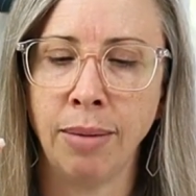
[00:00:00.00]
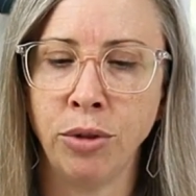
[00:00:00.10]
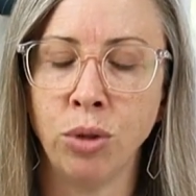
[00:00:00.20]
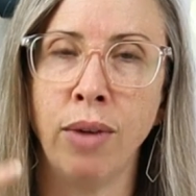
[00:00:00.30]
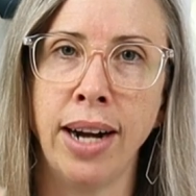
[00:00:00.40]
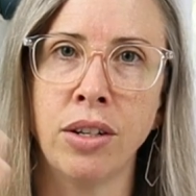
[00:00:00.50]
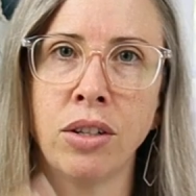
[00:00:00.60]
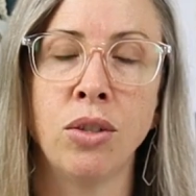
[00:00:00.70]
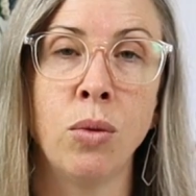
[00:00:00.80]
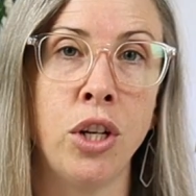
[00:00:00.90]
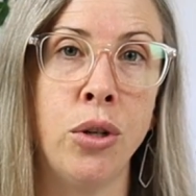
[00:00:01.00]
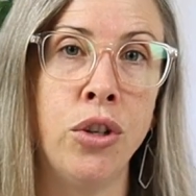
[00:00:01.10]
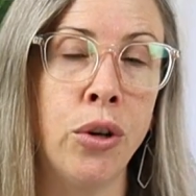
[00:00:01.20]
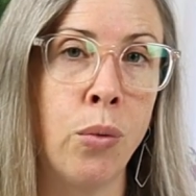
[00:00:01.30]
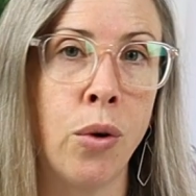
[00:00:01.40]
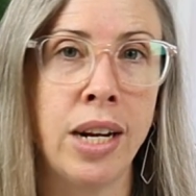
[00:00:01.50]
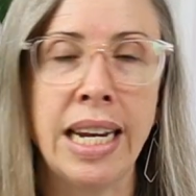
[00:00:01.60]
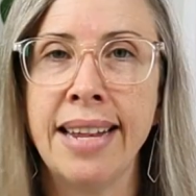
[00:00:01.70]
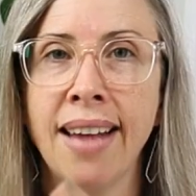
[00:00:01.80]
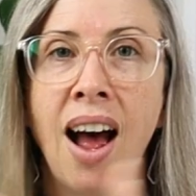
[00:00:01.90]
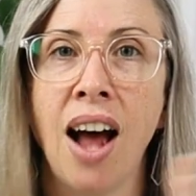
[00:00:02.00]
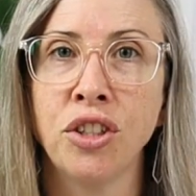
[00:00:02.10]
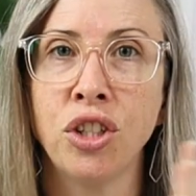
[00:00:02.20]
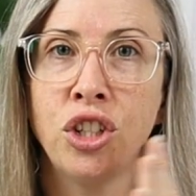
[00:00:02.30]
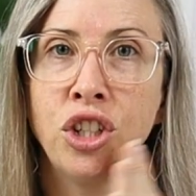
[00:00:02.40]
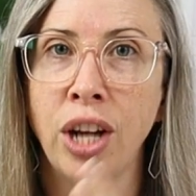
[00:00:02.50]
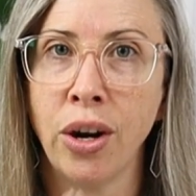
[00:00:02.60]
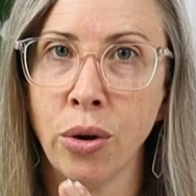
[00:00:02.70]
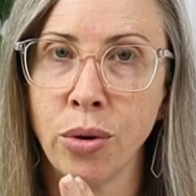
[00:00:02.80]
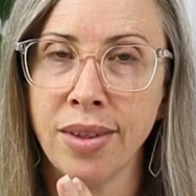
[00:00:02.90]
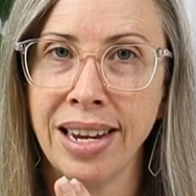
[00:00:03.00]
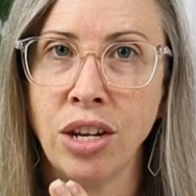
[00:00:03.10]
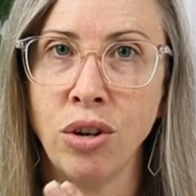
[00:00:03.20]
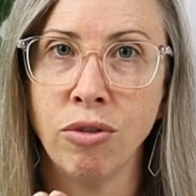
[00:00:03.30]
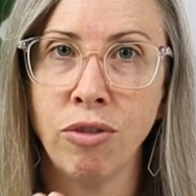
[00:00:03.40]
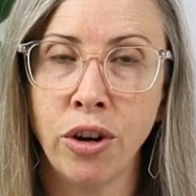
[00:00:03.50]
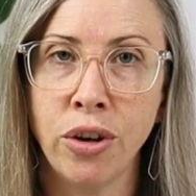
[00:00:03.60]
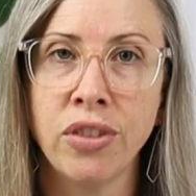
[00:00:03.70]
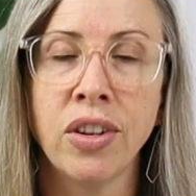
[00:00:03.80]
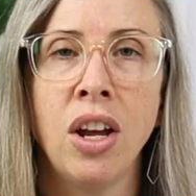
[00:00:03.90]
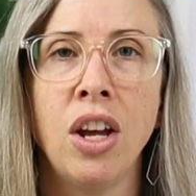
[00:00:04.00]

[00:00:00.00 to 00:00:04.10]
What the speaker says: direct, because what you don't want is harsh shadows in your photos.